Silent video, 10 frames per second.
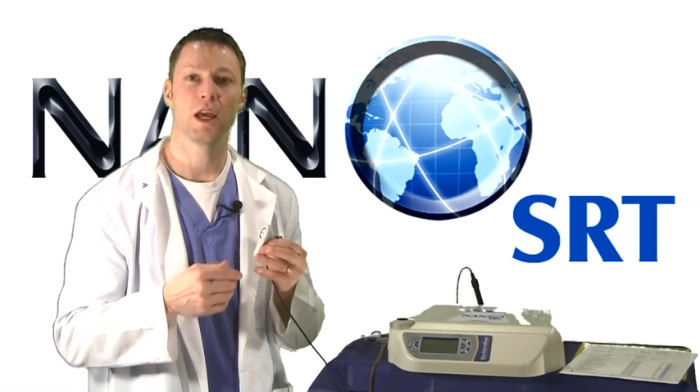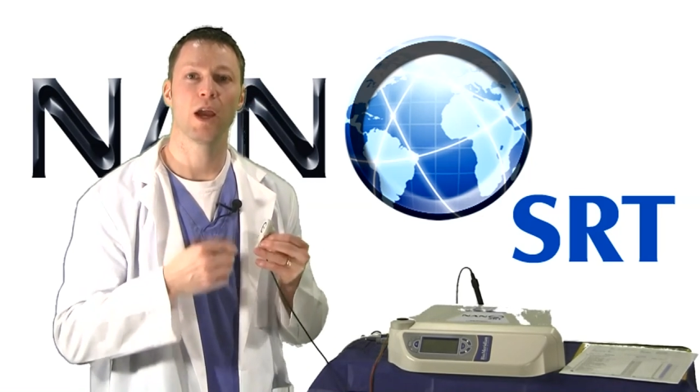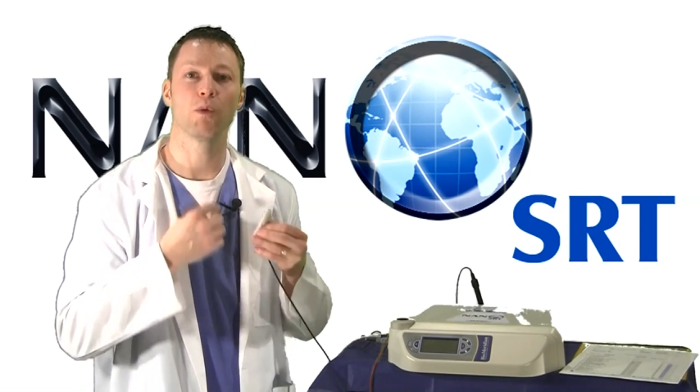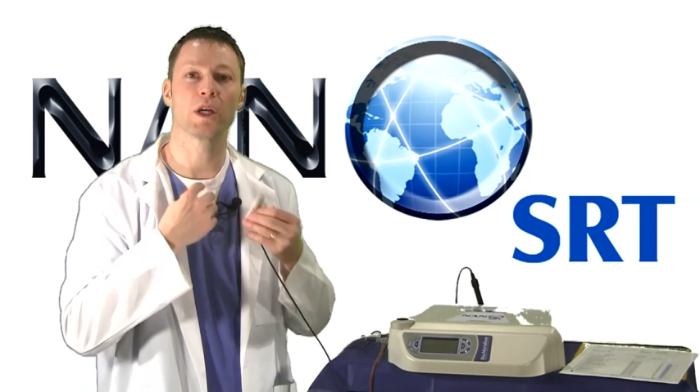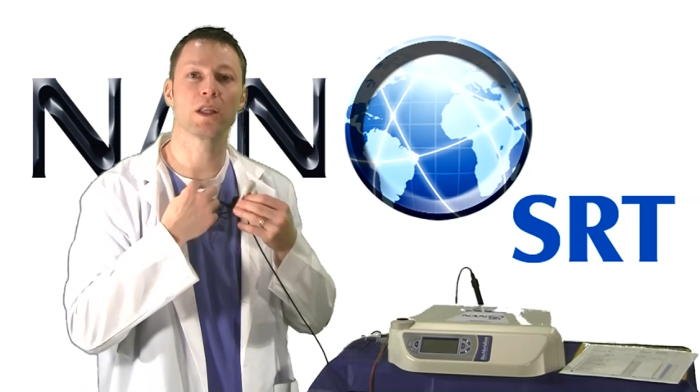
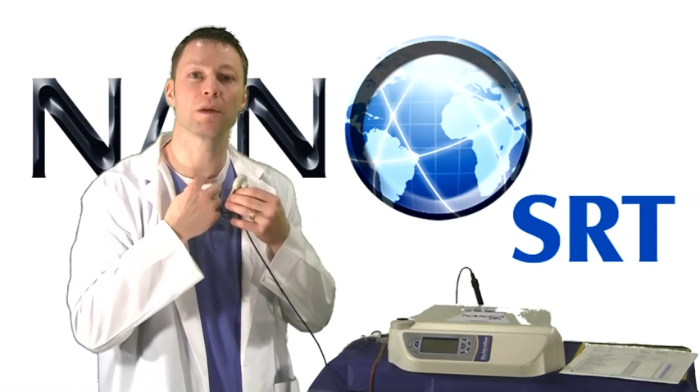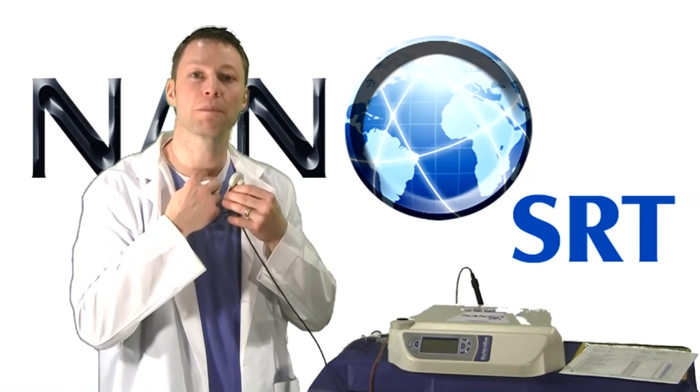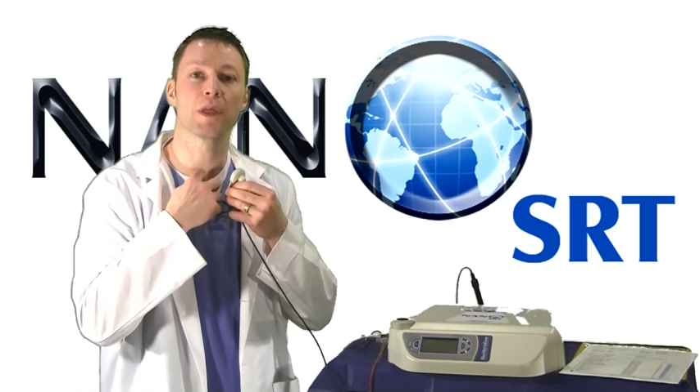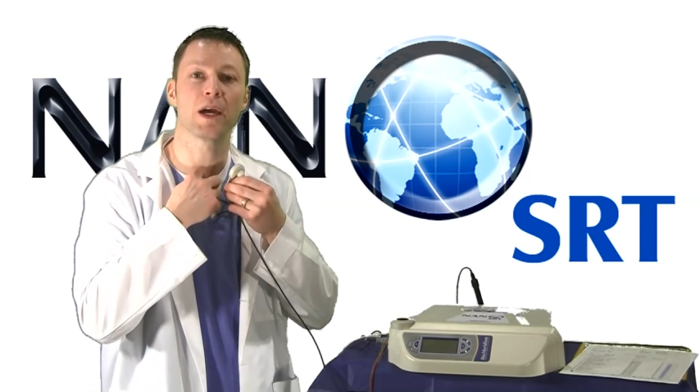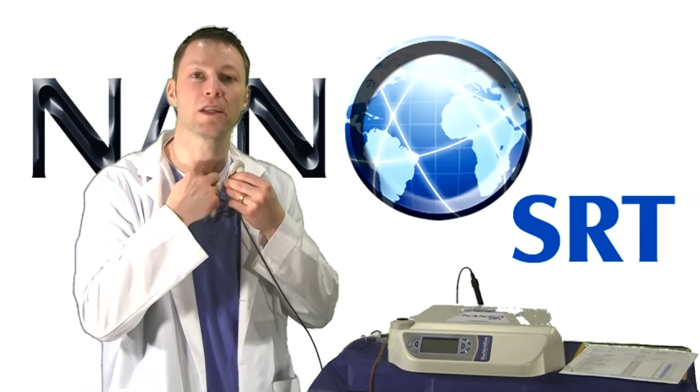and we
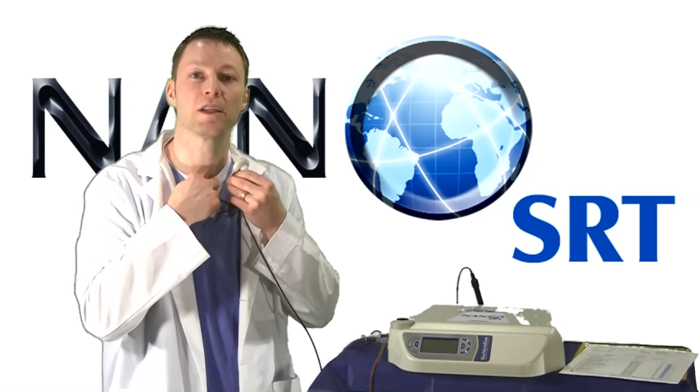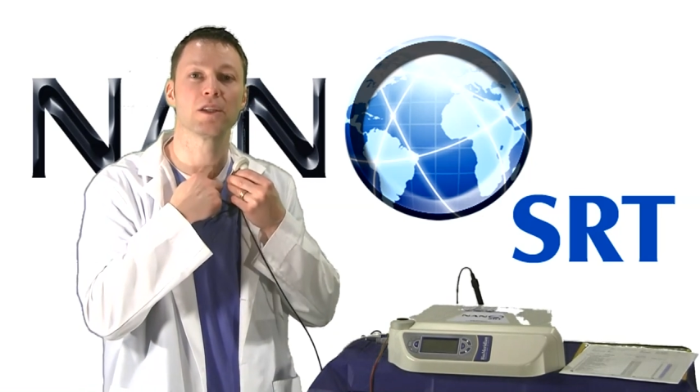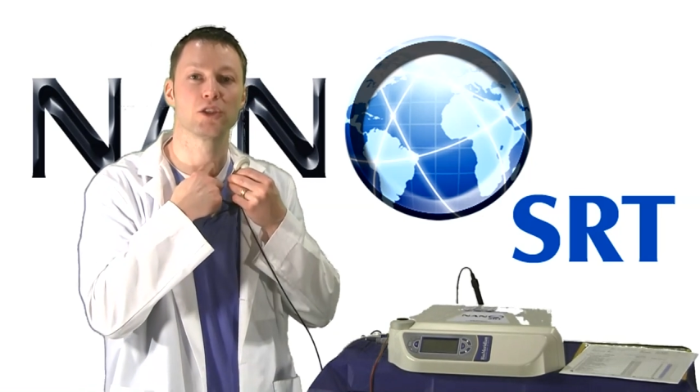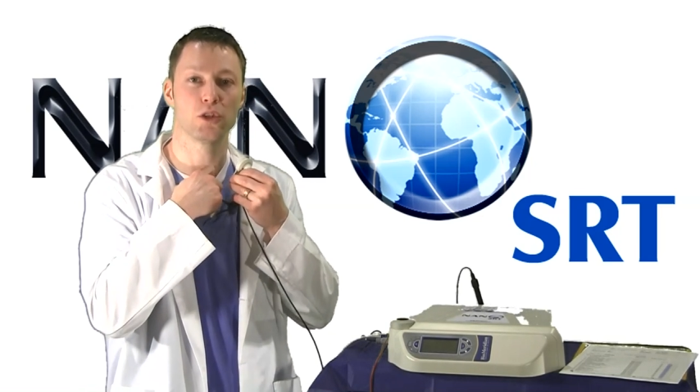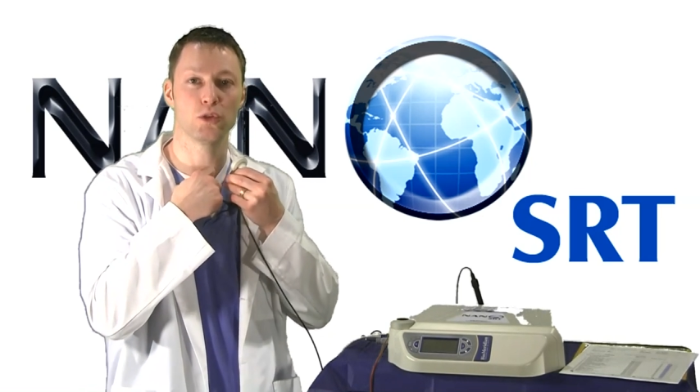clip
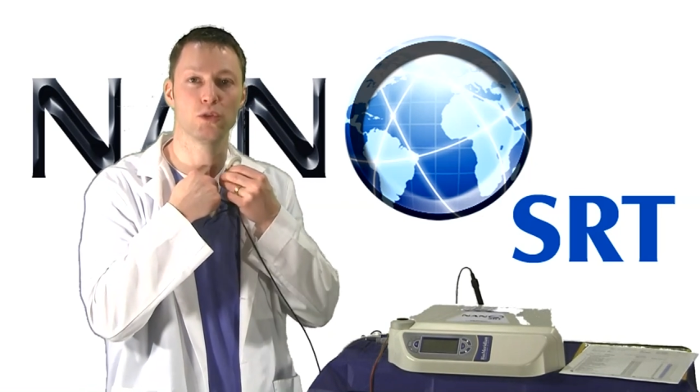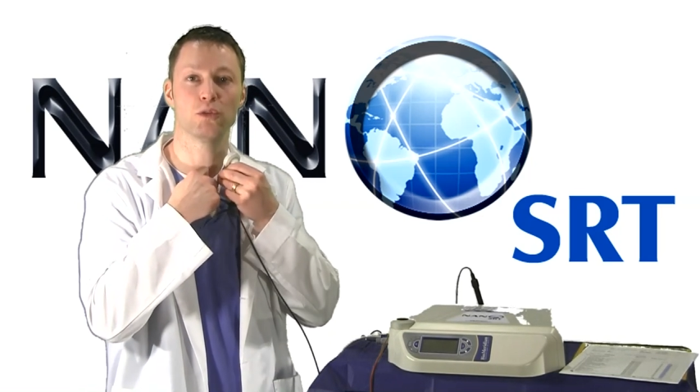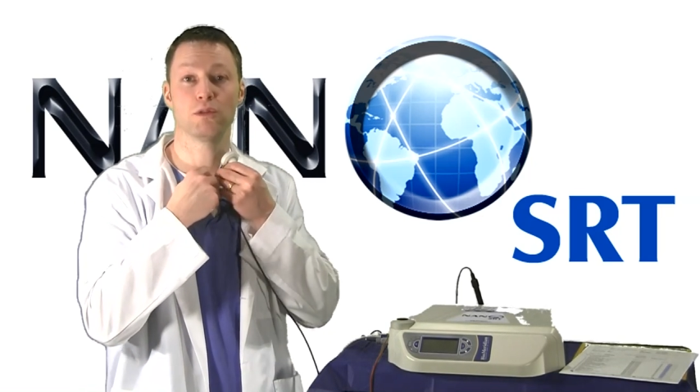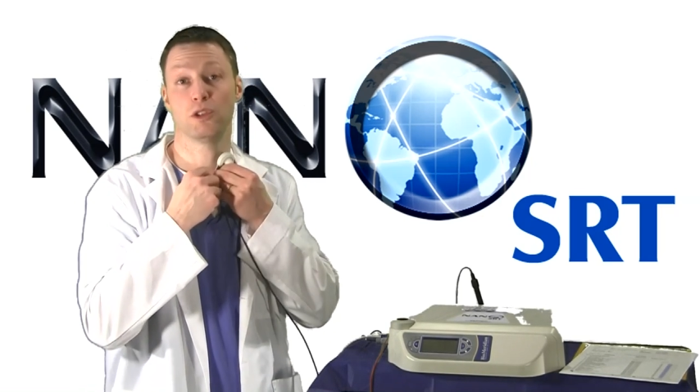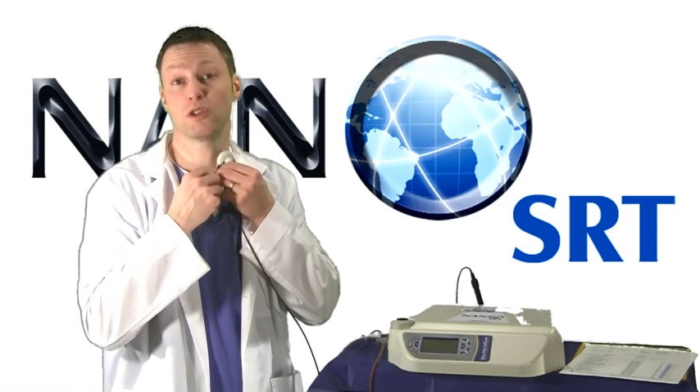that
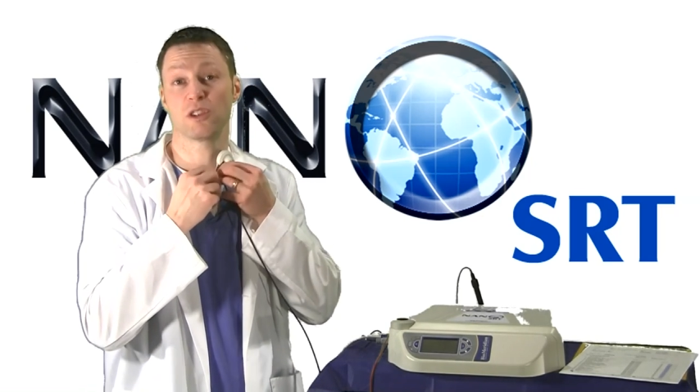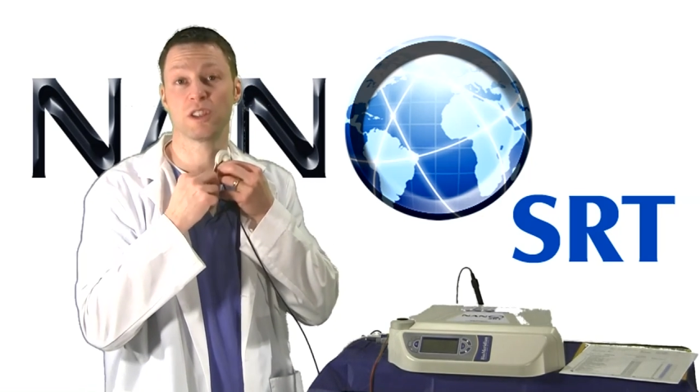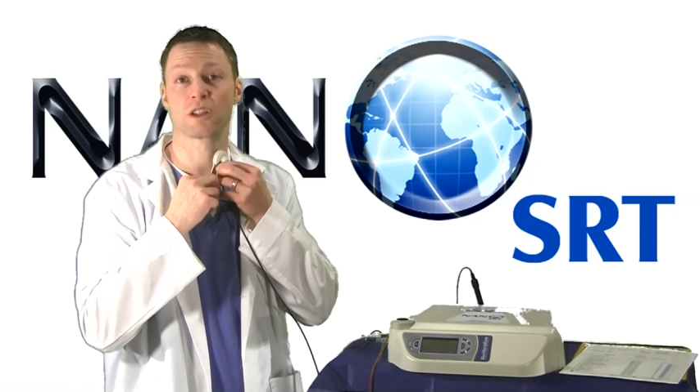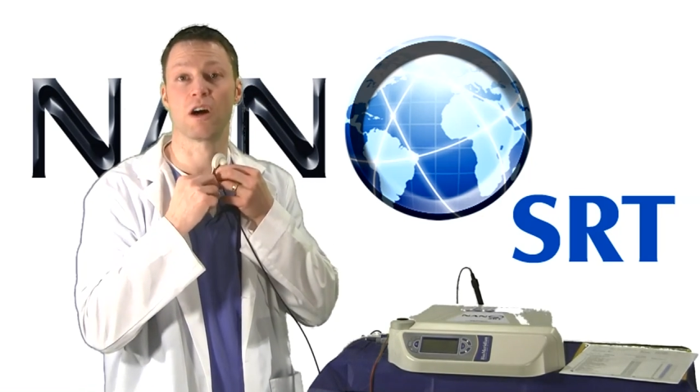to usually your